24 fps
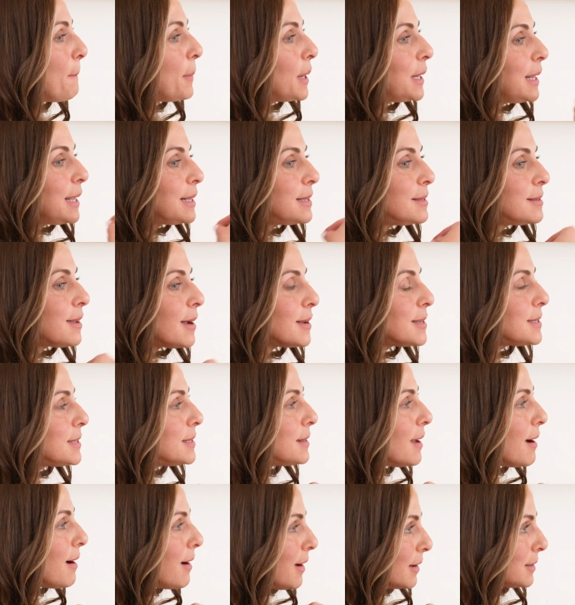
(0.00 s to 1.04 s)
but it does
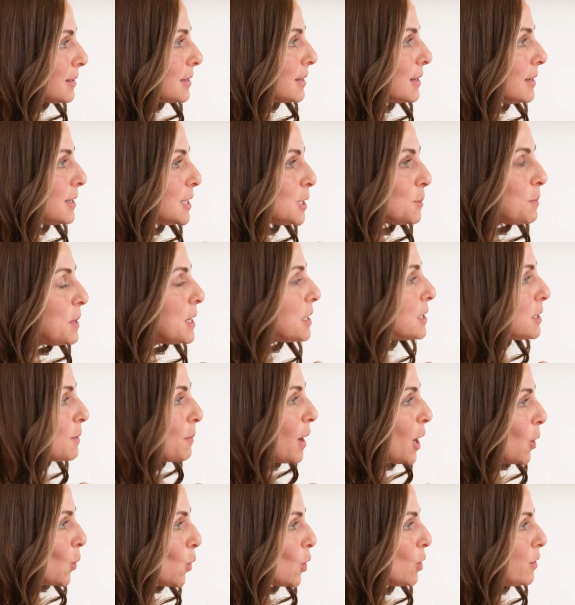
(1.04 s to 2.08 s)
not speak to
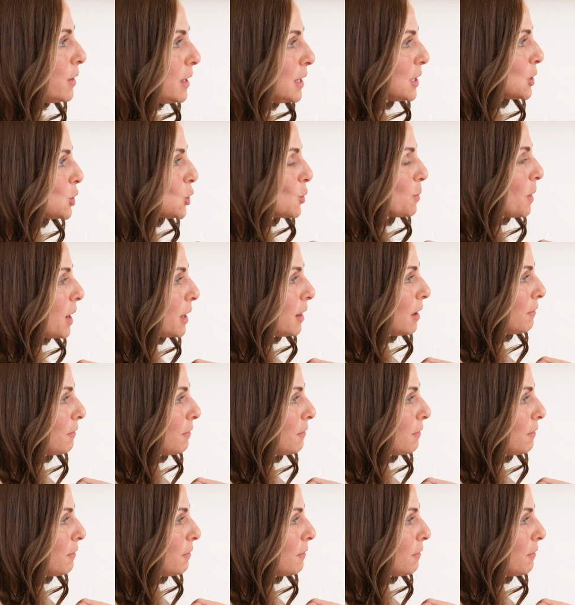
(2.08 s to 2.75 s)
my worthiness or my